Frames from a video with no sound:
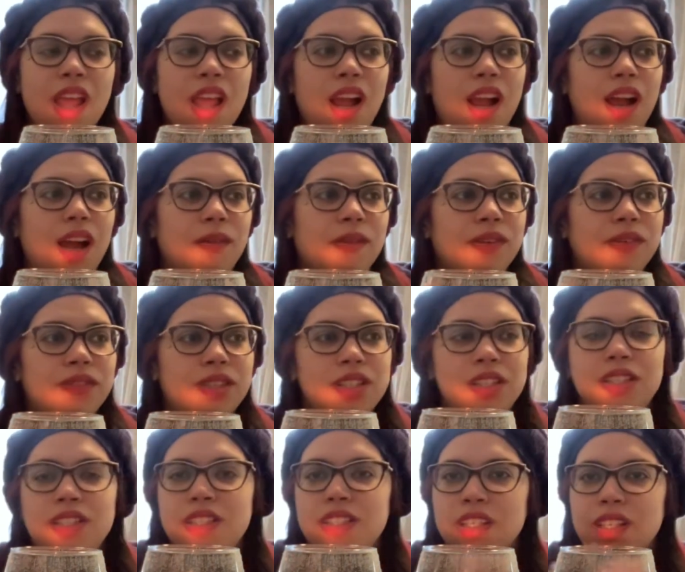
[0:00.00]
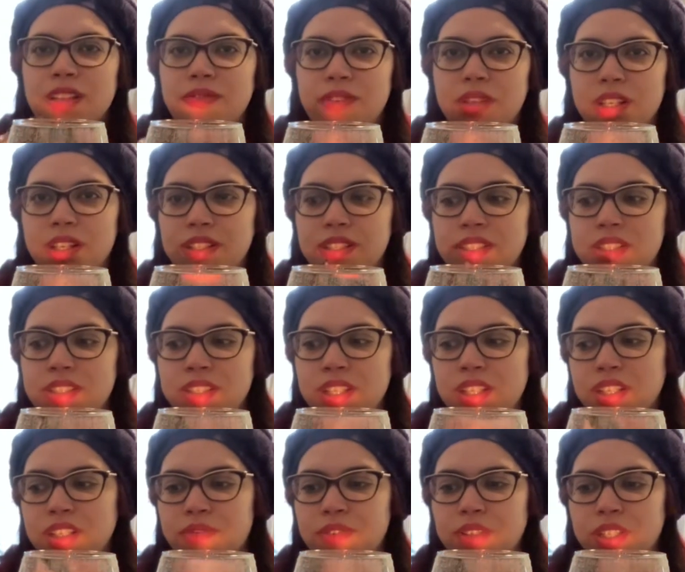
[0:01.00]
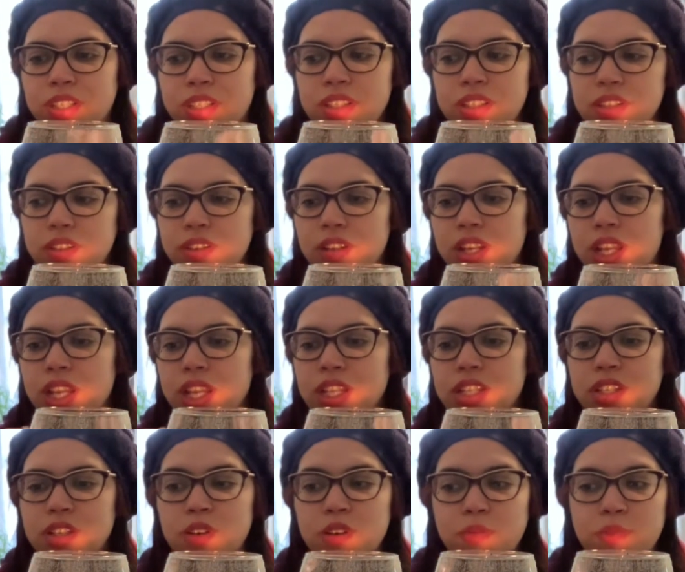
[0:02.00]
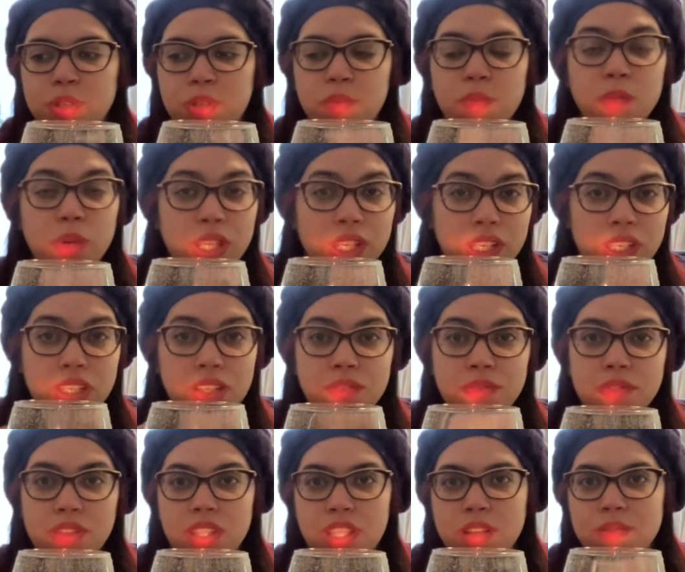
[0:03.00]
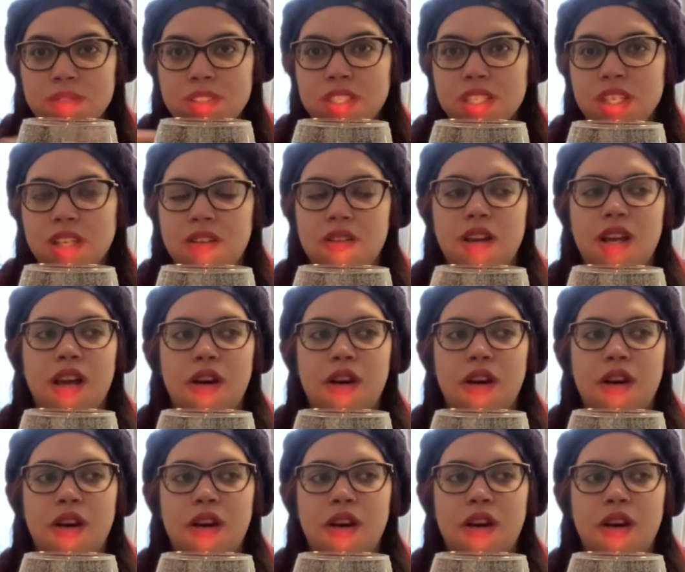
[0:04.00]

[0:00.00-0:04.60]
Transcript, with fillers: Uh, if this is a significant significant other and you've been waiting for them to